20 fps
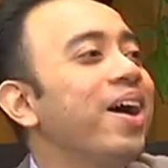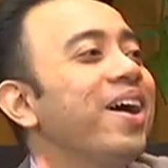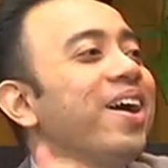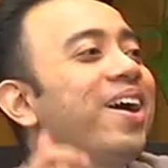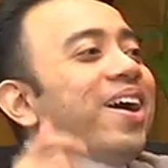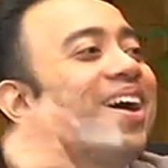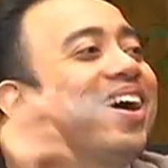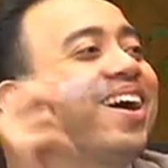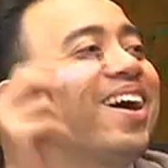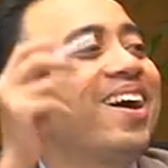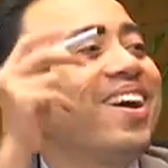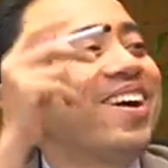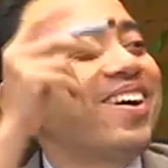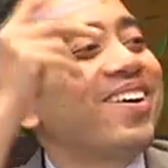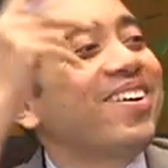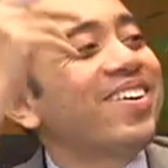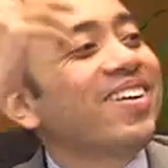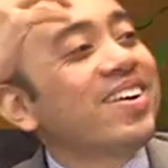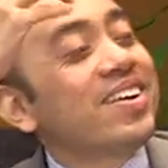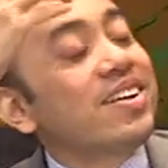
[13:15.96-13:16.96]
Biggest
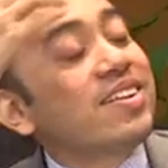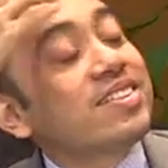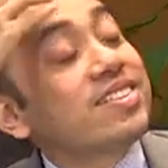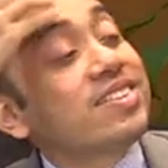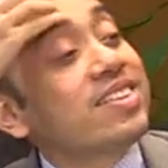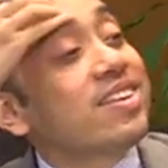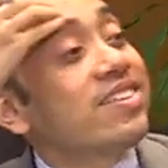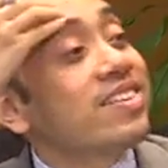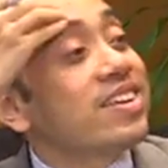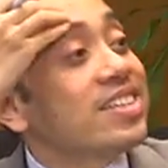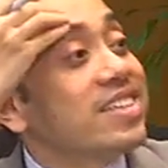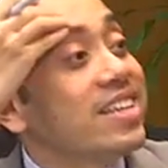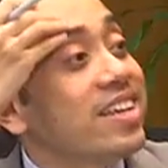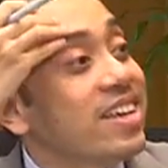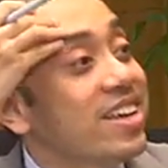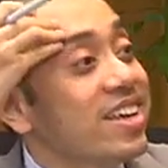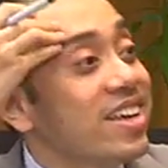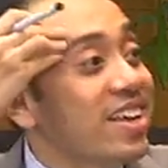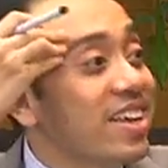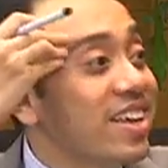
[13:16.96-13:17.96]
Experiment.
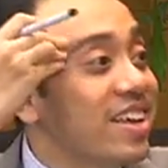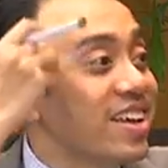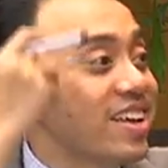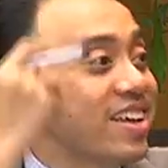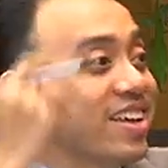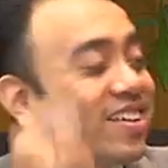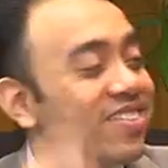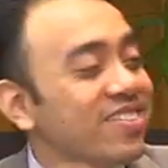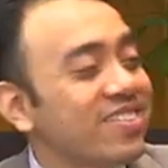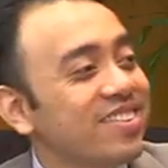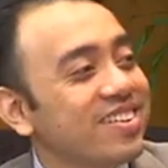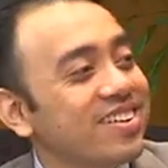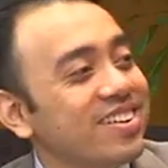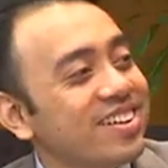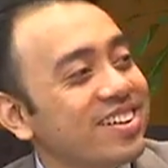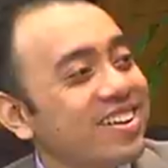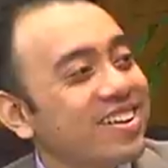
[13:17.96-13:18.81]
Seriously? Yeah, yeah.